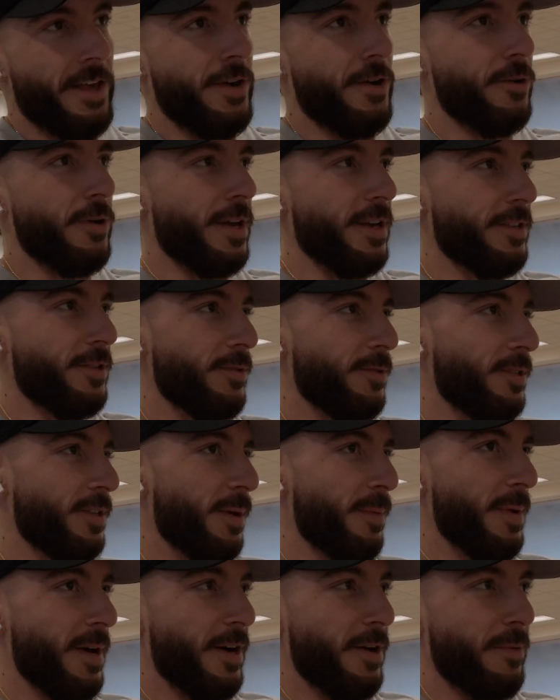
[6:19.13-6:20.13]
Okay, so
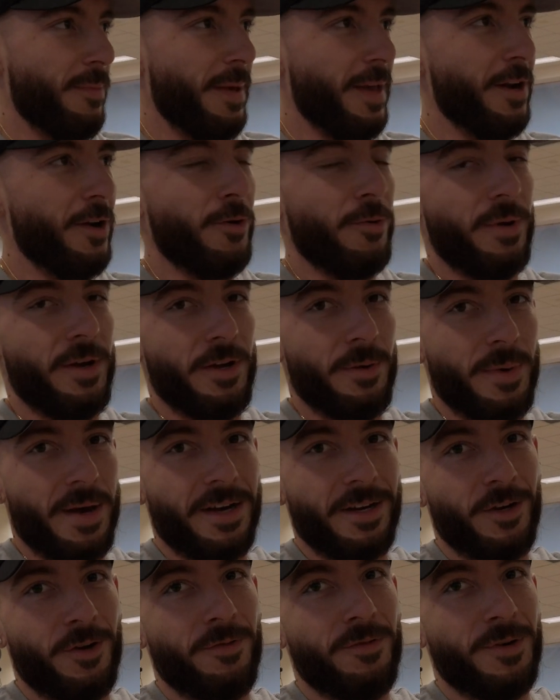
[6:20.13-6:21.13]
somehow made our way
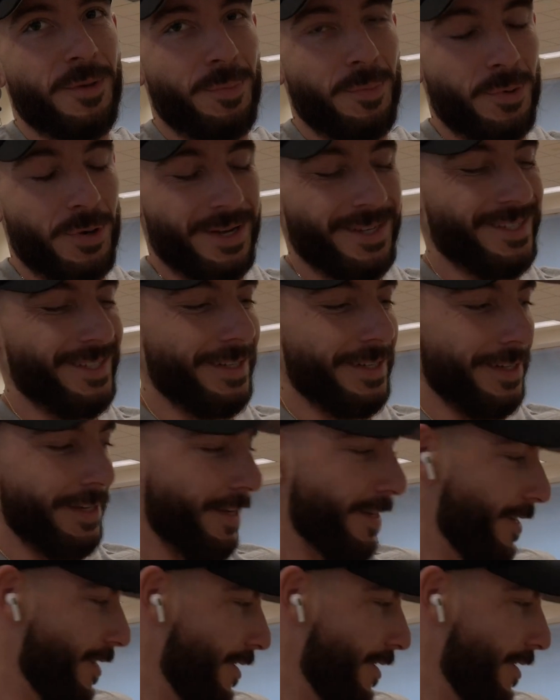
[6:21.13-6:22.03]
back over to pressing.